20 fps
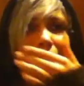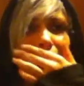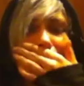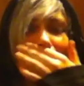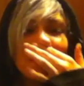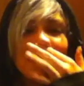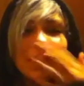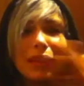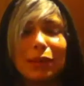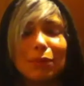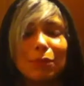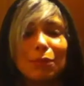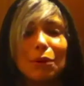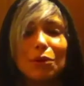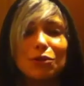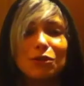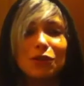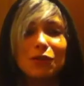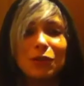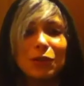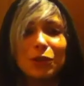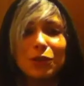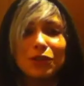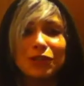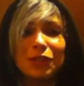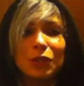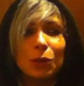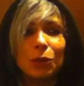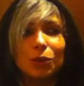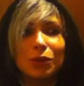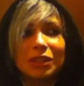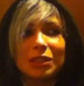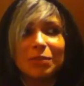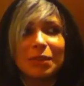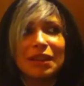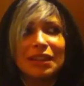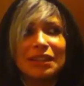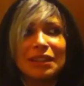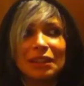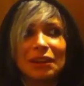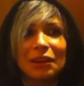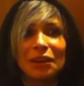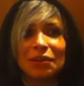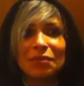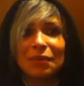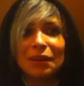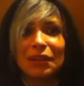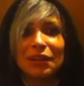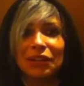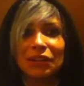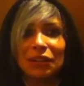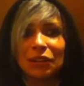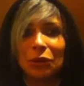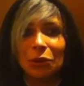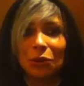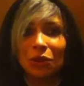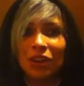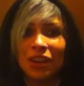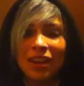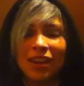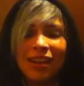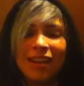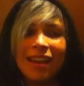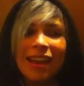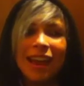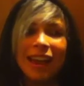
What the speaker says: I feel like most of you just don't spend a lot of money on clothing,